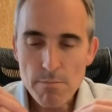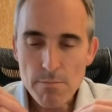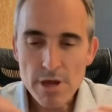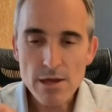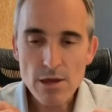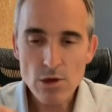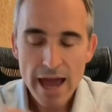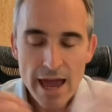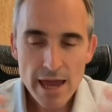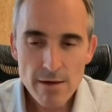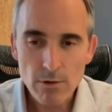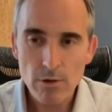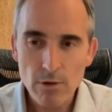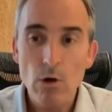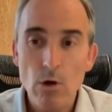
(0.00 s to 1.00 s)
being
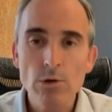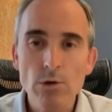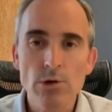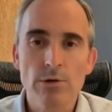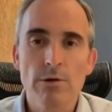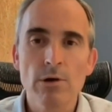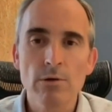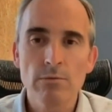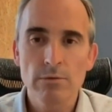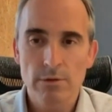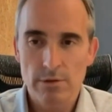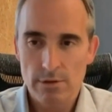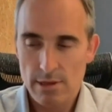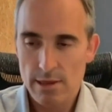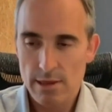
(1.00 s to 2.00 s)
able on your own
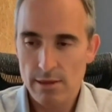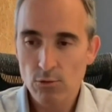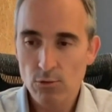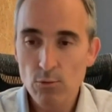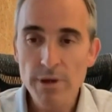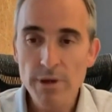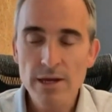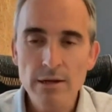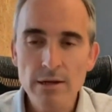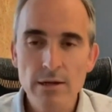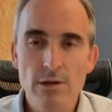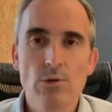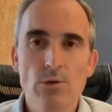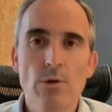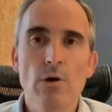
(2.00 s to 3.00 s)
to build
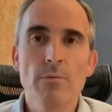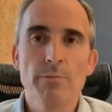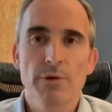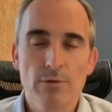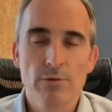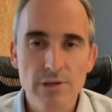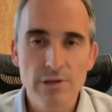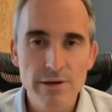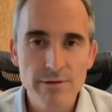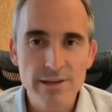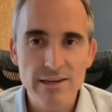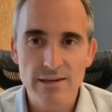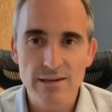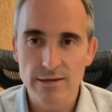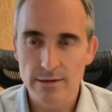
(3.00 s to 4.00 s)
your own
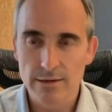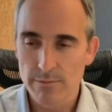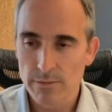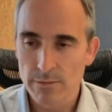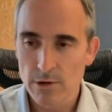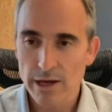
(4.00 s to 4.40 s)
productivity system.